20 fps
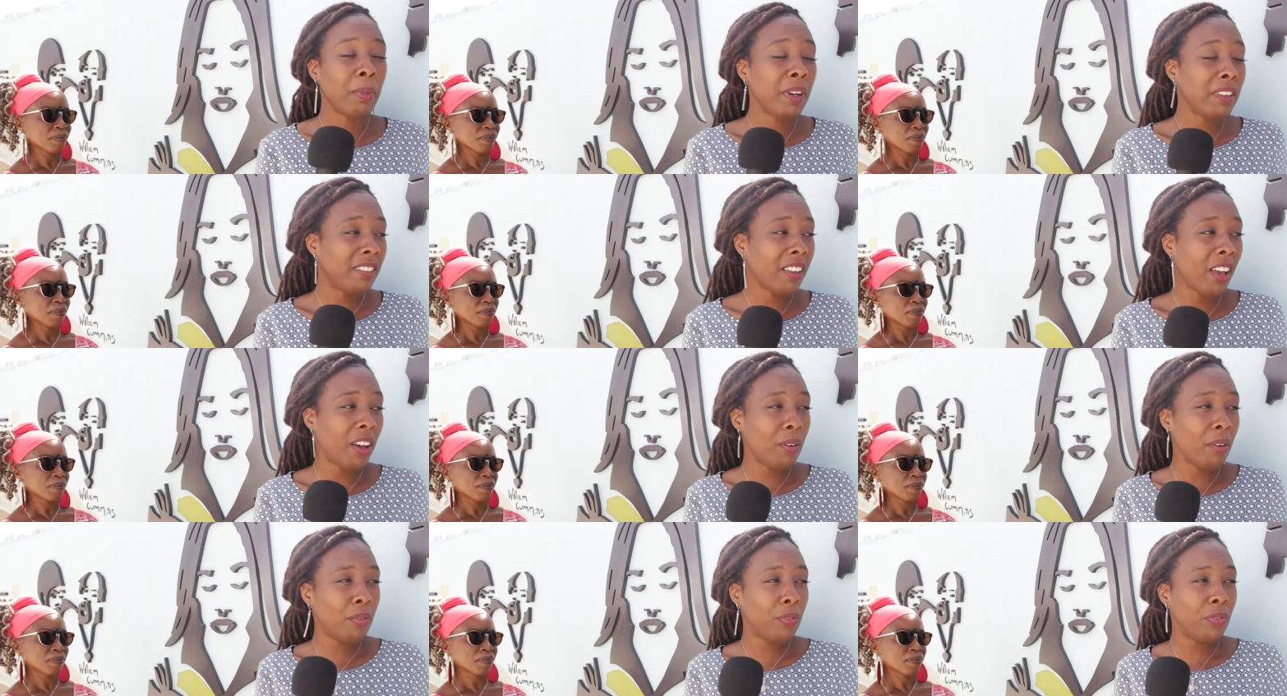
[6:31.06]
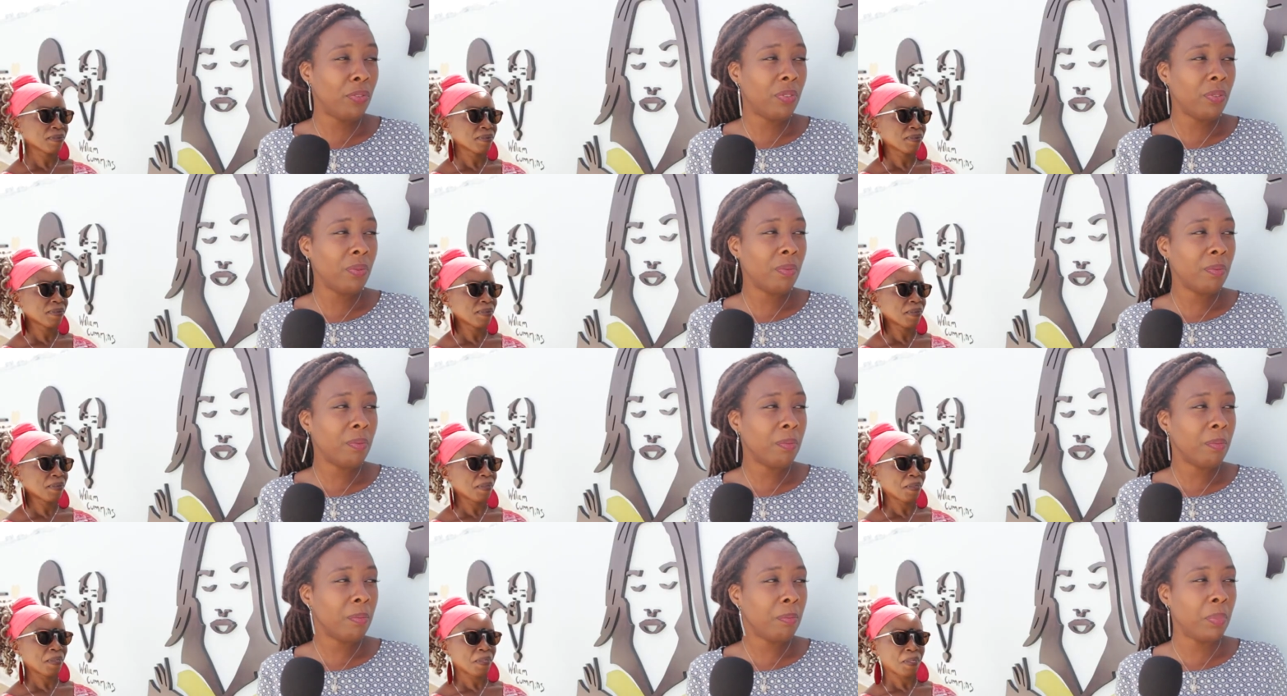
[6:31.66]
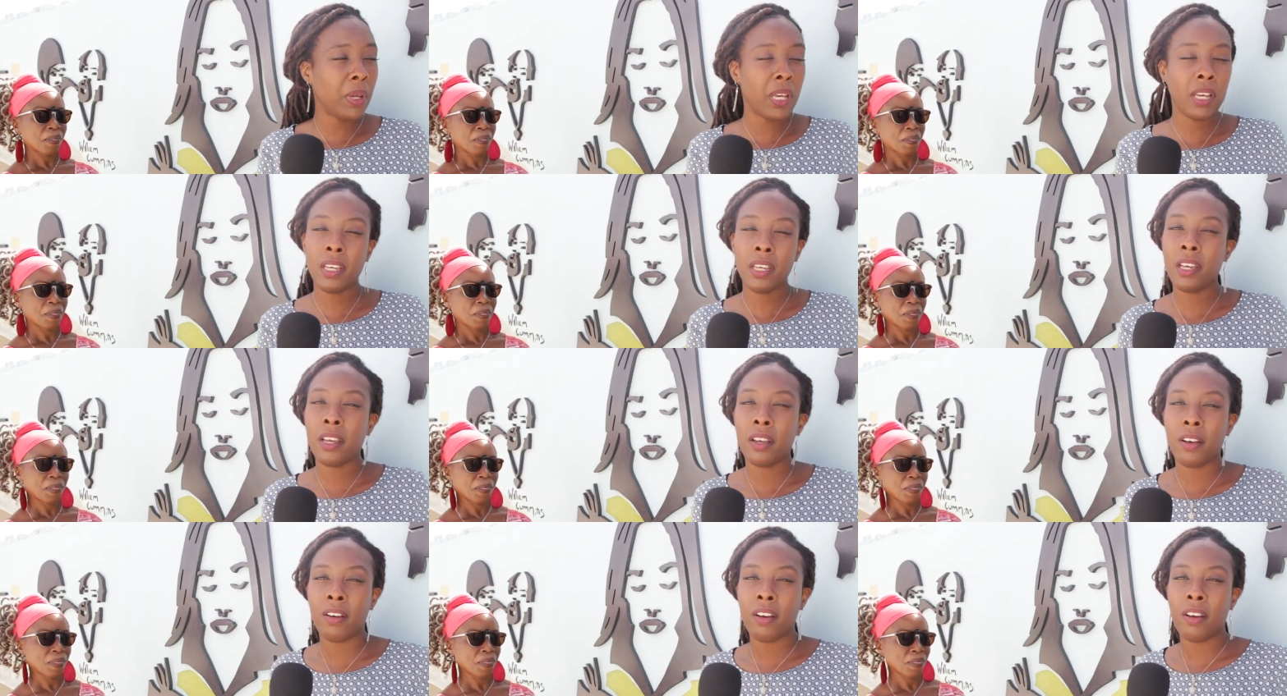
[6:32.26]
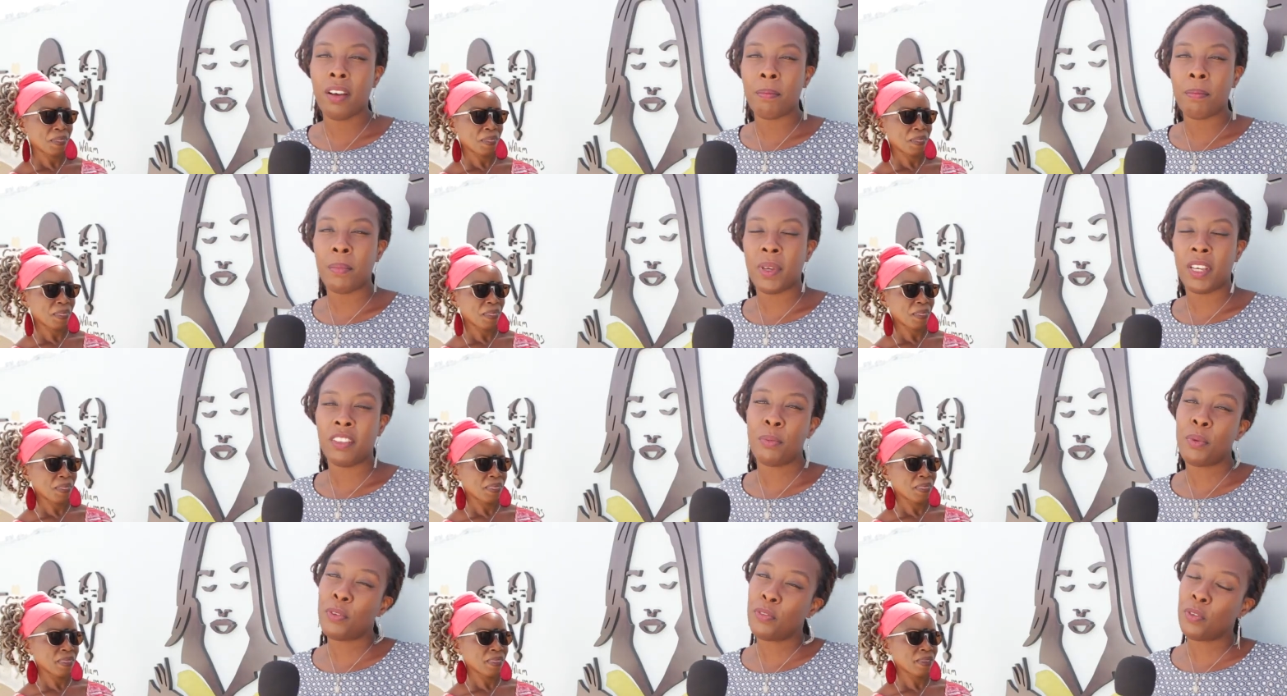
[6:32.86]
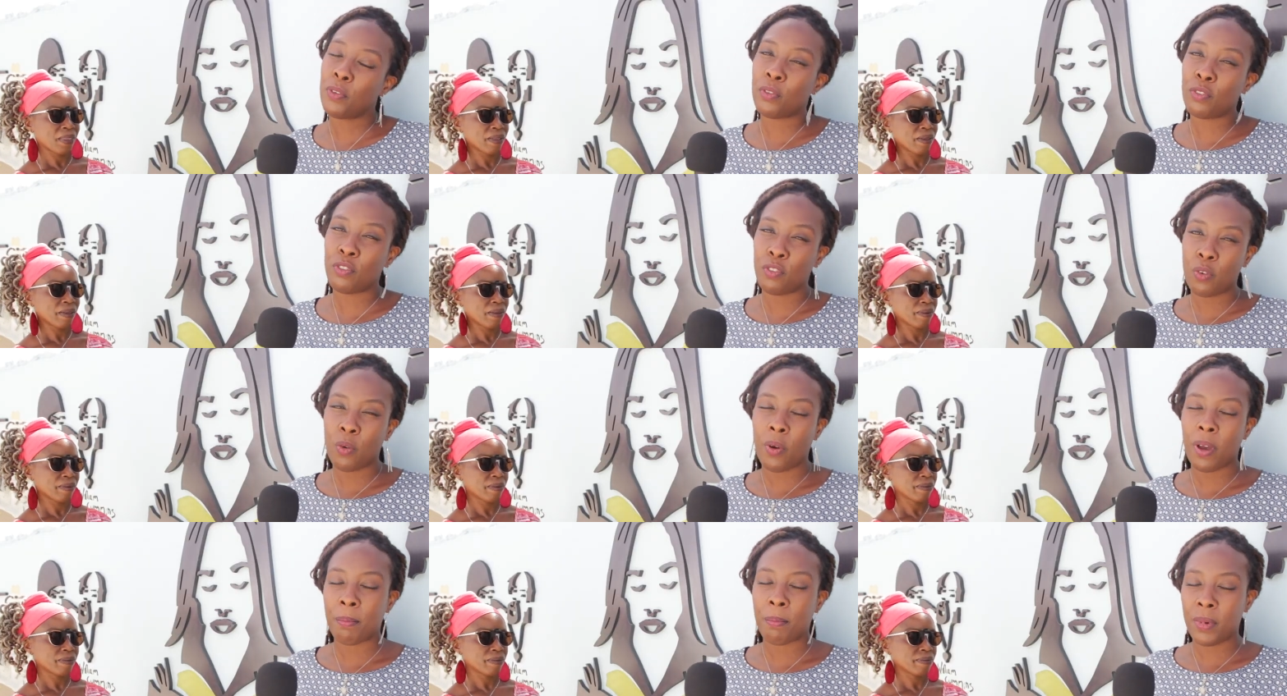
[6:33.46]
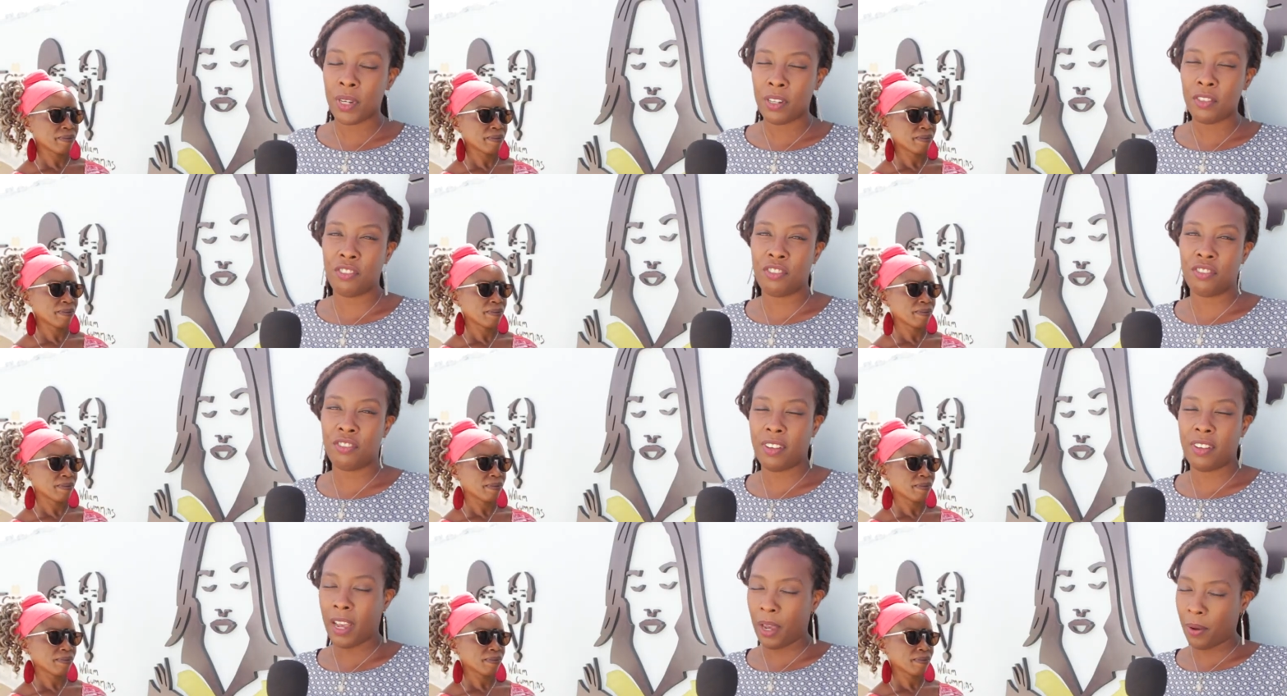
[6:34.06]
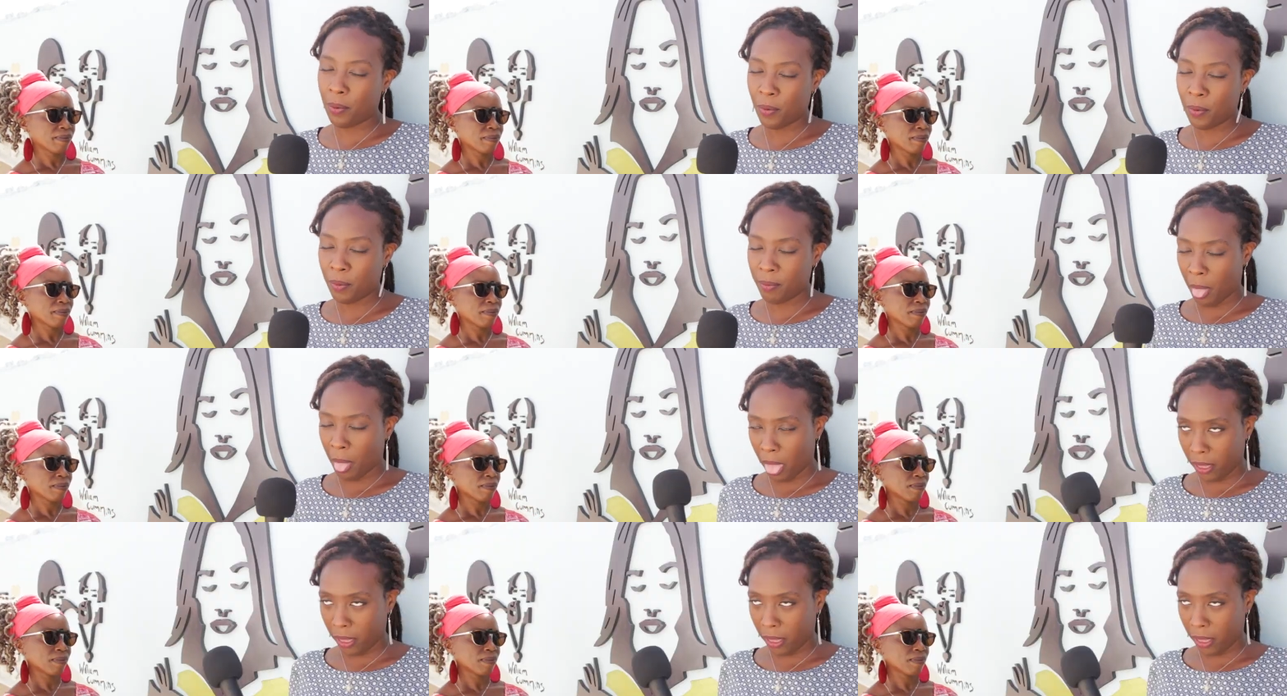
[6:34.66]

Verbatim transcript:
Speaker 1: myself, being here makes me feel so much at home.